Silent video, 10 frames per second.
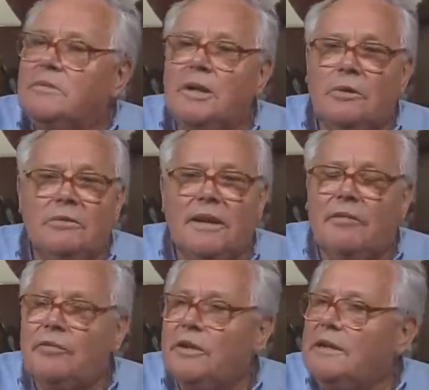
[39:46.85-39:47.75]
No,
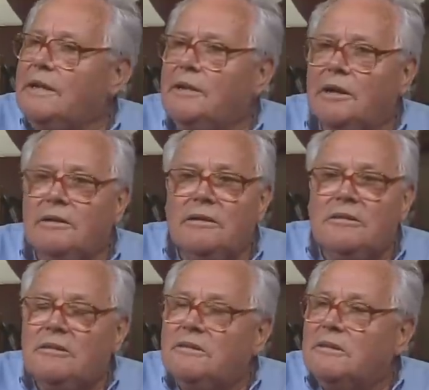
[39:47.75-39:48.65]
definitely not.
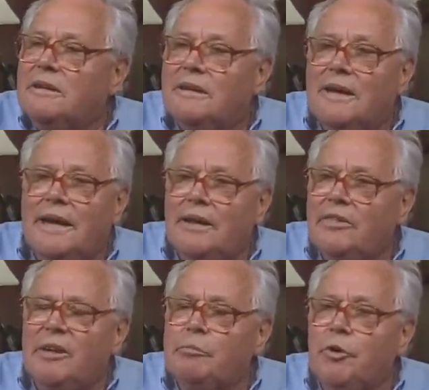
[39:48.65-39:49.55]

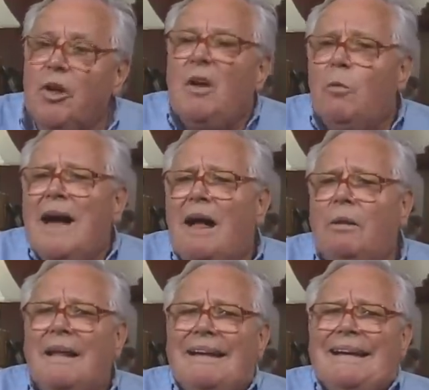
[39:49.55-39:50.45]
Anything.
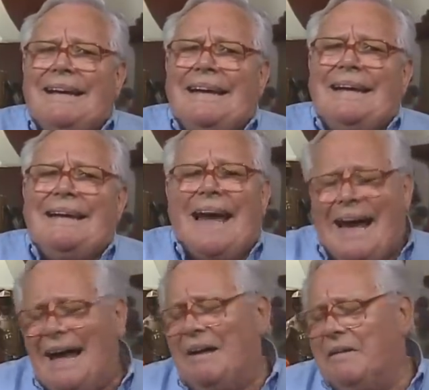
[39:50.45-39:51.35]
Well,
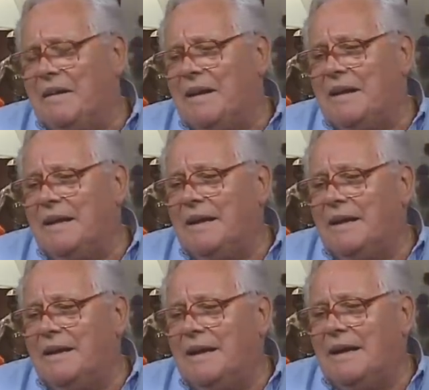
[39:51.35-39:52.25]
yeah,
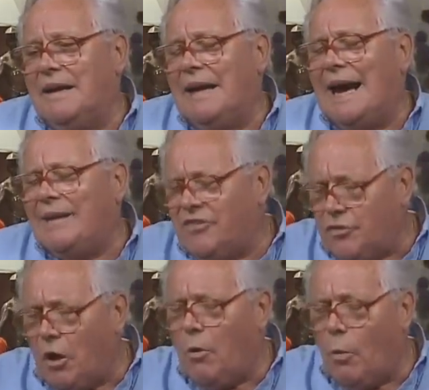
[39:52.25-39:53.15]
I
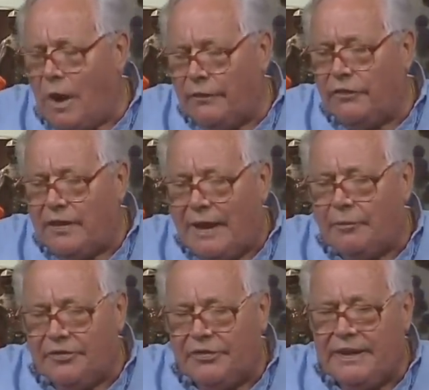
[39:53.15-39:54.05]
saw once, I
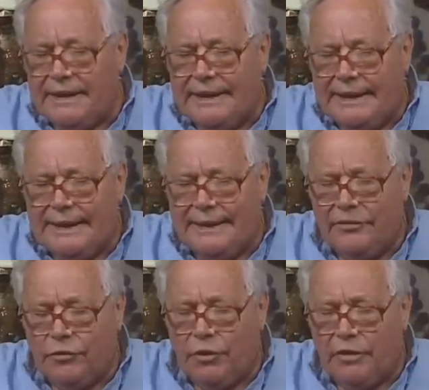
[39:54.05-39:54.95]
was sitting in a
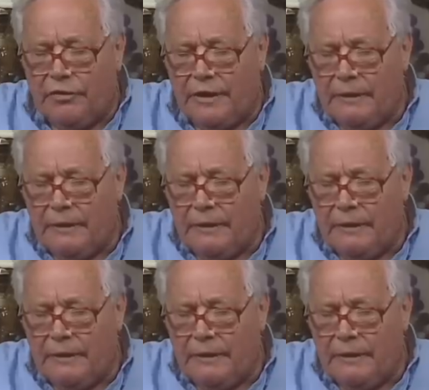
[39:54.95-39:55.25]
sort of